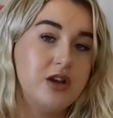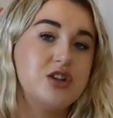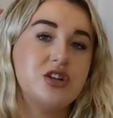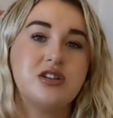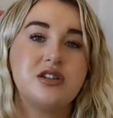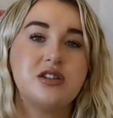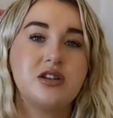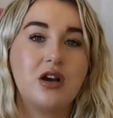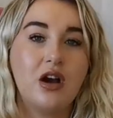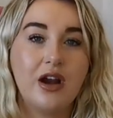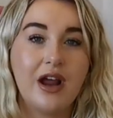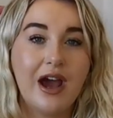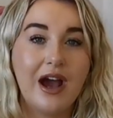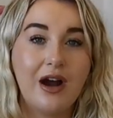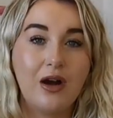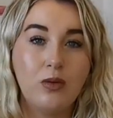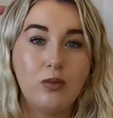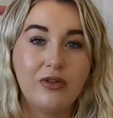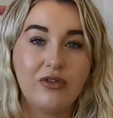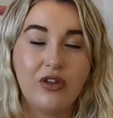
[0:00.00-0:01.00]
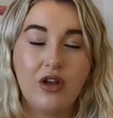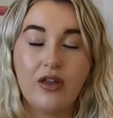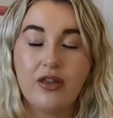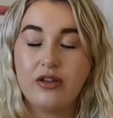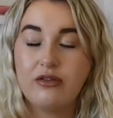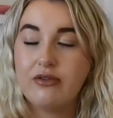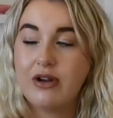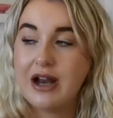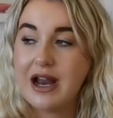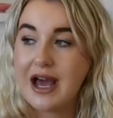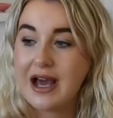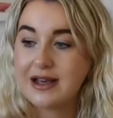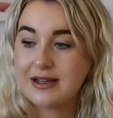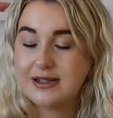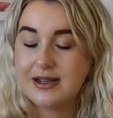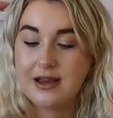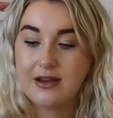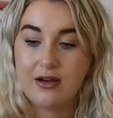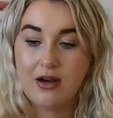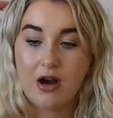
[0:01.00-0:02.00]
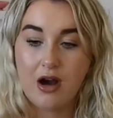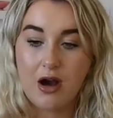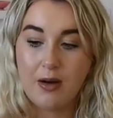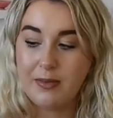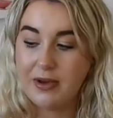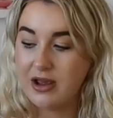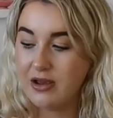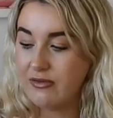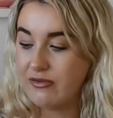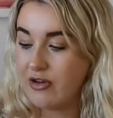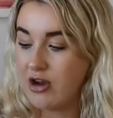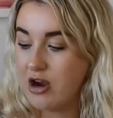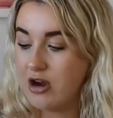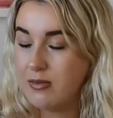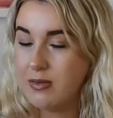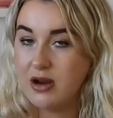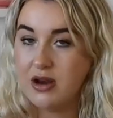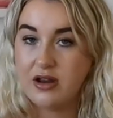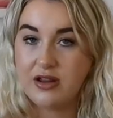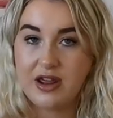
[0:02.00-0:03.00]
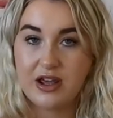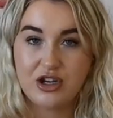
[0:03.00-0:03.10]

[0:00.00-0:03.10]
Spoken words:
Just to kind of help with like the relaxing, calming environment.